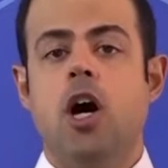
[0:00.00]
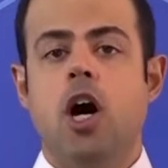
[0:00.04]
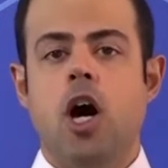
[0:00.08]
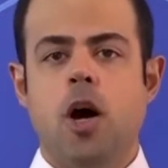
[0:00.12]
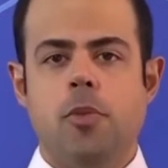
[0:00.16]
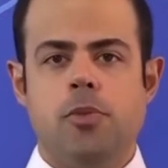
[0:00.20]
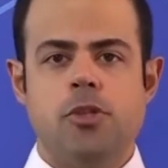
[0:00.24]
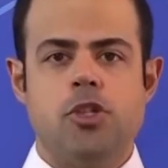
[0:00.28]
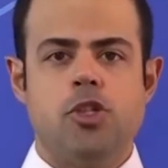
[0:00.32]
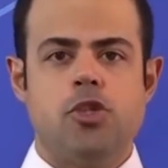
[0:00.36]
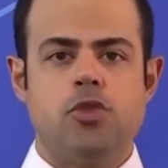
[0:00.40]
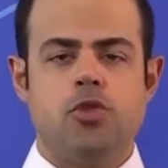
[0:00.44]

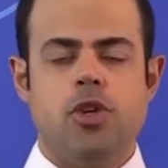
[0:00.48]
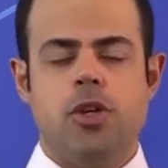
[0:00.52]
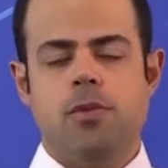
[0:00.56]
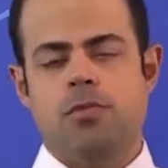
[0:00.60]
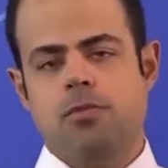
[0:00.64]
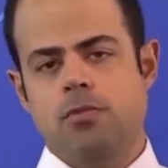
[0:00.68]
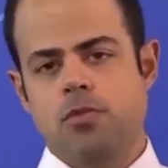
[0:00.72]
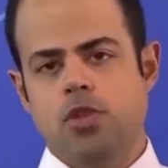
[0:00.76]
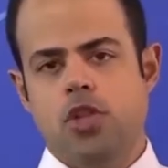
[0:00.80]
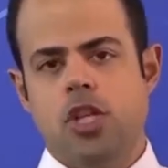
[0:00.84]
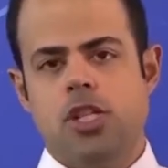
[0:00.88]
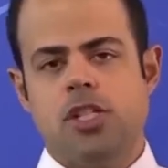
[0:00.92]
upstream.
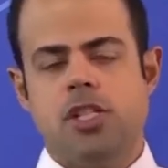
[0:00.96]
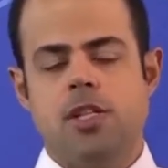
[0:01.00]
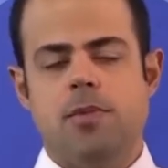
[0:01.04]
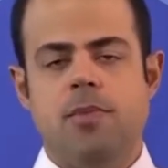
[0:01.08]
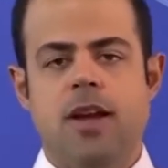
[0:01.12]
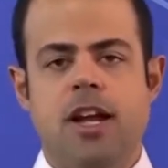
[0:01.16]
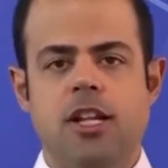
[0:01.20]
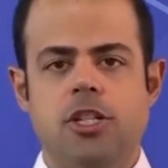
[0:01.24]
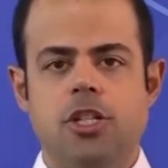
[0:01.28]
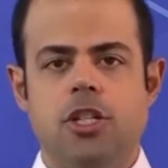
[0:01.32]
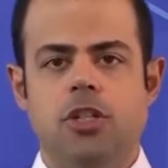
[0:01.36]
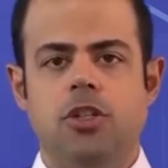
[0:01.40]
Just
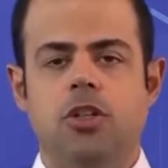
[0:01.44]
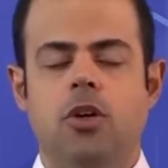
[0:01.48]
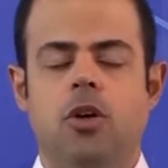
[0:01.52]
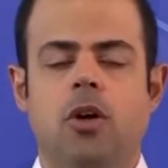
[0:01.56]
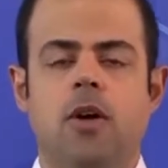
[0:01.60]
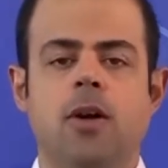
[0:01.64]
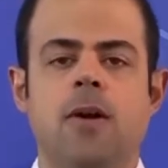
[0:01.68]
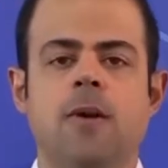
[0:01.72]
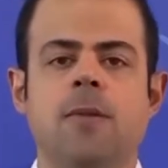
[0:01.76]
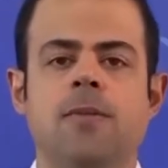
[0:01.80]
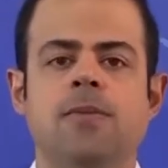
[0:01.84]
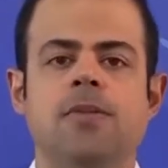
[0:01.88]
imagine
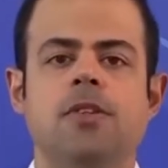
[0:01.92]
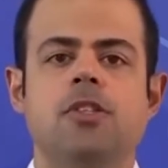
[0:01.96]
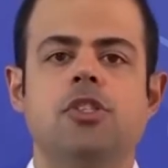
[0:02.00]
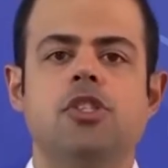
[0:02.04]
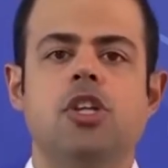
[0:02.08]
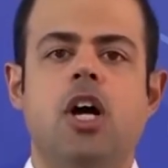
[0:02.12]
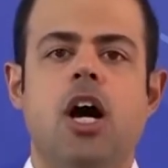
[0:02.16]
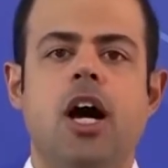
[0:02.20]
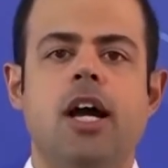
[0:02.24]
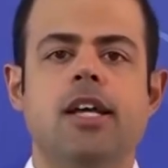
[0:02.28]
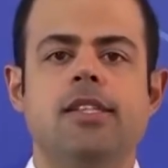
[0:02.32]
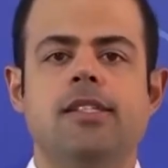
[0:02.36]
your
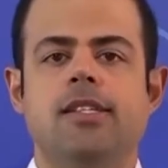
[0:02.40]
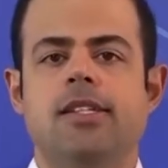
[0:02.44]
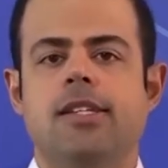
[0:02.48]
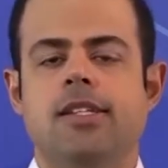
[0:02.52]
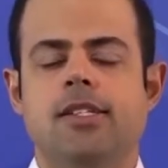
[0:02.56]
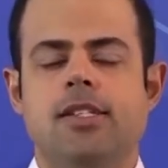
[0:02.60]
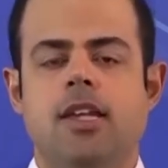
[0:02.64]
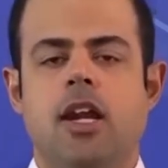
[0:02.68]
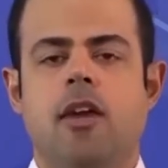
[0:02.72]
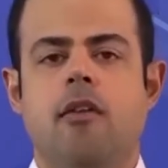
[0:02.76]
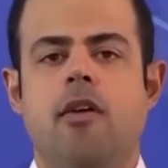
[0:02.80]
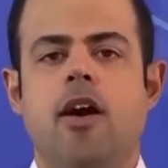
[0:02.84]
size
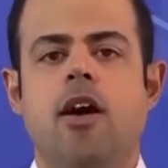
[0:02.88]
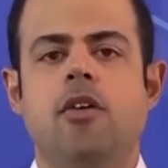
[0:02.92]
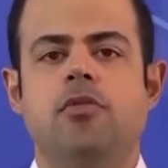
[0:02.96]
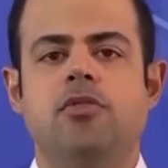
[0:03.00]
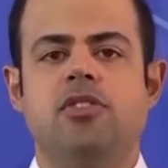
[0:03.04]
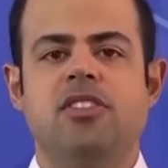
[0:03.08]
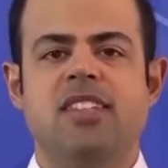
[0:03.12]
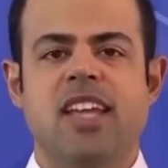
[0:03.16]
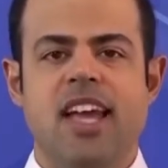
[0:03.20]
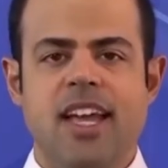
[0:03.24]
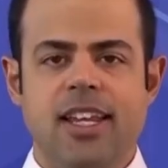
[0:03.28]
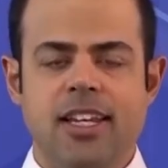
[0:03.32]
is
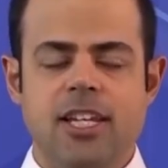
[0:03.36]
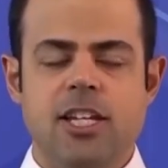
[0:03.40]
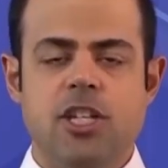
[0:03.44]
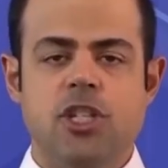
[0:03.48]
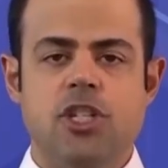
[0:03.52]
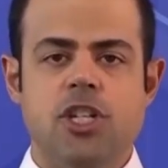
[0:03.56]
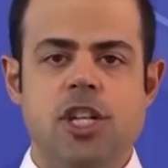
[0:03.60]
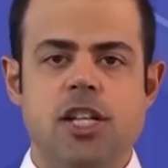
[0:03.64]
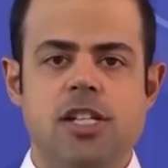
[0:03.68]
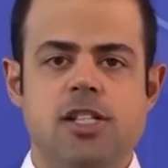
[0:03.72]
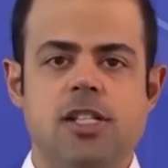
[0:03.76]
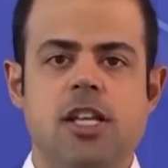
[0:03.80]
around 10
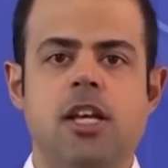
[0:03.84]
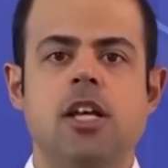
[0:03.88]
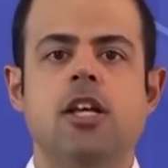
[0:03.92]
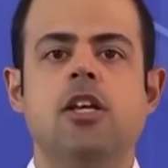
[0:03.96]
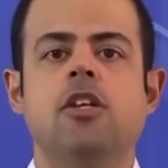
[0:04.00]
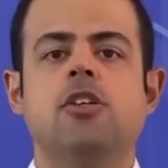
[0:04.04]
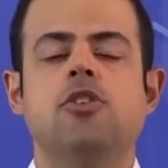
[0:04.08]
inches.